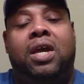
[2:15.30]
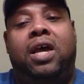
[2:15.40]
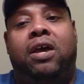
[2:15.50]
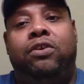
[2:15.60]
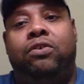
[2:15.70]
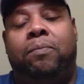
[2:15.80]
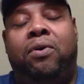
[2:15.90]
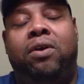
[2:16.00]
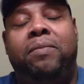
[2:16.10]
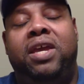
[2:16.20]
Your
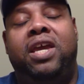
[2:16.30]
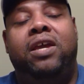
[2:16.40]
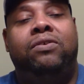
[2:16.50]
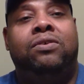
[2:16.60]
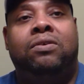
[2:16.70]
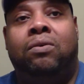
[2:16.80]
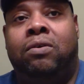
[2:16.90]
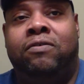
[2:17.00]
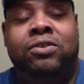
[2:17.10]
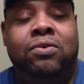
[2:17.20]
department heads
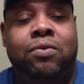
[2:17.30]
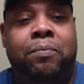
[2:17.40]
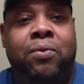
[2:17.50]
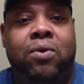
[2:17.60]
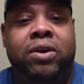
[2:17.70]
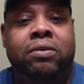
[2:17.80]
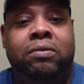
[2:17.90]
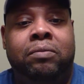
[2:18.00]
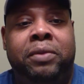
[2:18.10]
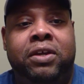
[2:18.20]
are so
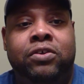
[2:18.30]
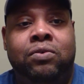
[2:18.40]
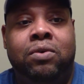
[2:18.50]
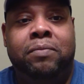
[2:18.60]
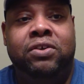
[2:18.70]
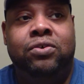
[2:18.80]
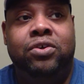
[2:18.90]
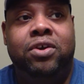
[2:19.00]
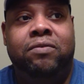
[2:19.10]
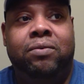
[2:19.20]
important because you want to make
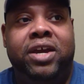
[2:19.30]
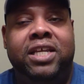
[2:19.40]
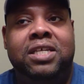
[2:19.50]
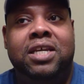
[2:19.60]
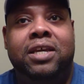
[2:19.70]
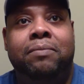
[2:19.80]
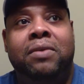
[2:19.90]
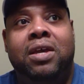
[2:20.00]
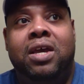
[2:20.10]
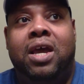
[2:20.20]
sure you have the right
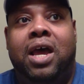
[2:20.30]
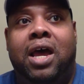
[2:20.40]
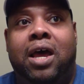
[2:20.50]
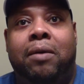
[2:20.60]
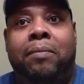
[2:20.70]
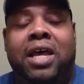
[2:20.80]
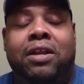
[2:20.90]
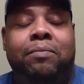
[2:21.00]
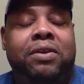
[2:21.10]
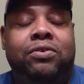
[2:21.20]
team. A lot
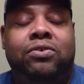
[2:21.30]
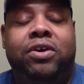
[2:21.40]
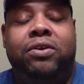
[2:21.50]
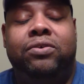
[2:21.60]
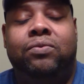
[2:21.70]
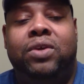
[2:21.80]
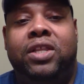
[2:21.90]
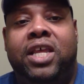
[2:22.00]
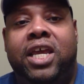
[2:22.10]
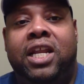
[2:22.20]
of administrators,
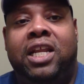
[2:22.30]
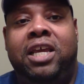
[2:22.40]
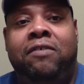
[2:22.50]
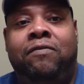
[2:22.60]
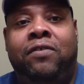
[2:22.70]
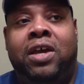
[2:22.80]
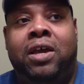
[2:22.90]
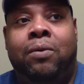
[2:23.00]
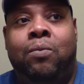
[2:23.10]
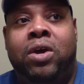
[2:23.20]
when they leave
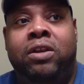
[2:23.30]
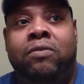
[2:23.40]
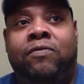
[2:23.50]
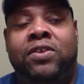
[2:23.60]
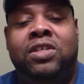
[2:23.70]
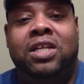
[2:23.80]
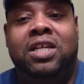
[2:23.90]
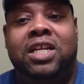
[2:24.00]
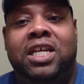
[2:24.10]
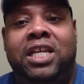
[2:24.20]
one
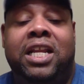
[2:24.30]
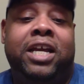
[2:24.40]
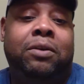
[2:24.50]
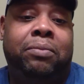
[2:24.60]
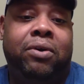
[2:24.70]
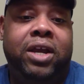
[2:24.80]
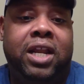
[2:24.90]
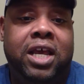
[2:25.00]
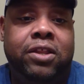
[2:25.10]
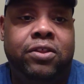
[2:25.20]
facility, they like to bring
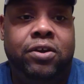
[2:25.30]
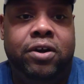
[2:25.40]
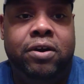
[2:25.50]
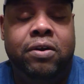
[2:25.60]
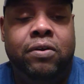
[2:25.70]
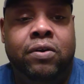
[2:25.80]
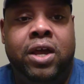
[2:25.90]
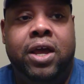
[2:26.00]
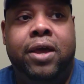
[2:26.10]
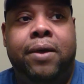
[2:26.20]
a lot of their
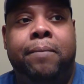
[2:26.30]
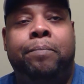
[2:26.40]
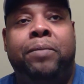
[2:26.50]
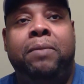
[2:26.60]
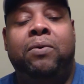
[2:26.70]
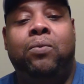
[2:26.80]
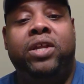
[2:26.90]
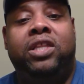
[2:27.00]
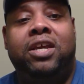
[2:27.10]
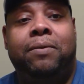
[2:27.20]
people
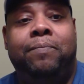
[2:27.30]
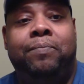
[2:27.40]
with them.